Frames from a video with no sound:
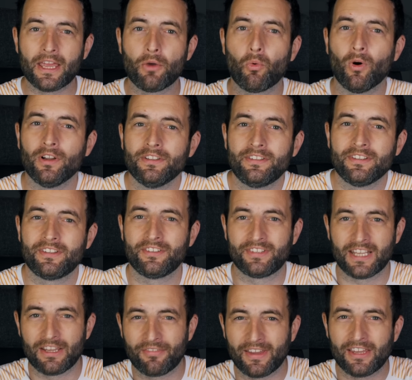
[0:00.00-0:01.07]
he wanted to
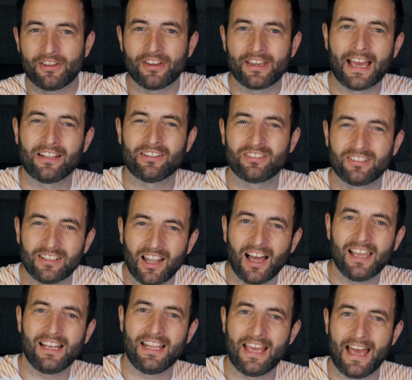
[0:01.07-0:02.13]
see if he could get
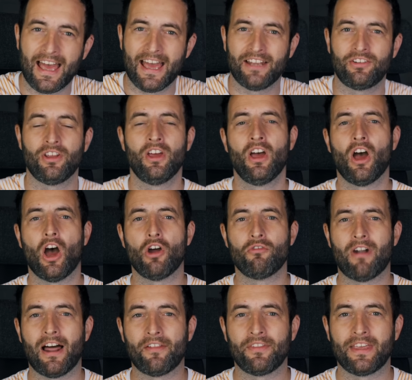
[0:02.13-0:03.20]
slightly ahead
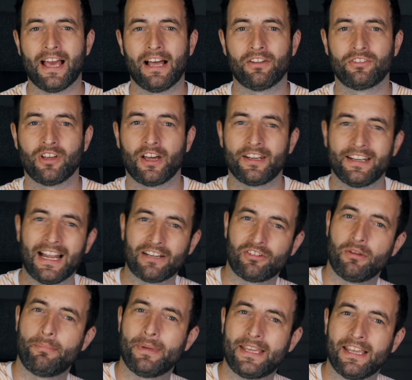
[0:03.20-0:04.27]
around the outside and
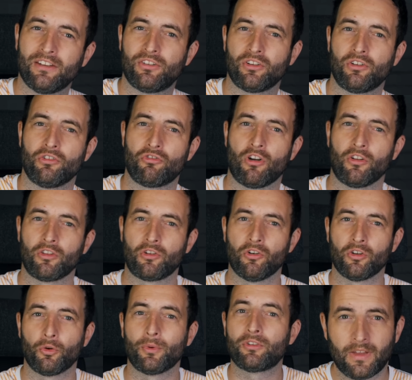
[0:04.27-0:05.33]
actually begin to control the
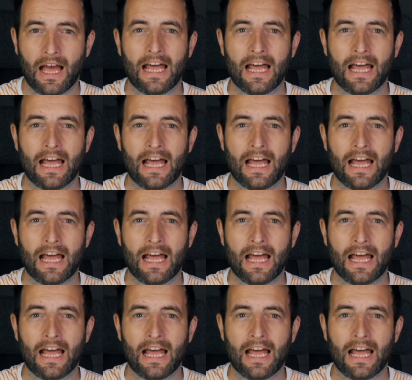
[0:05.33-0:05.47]
corner.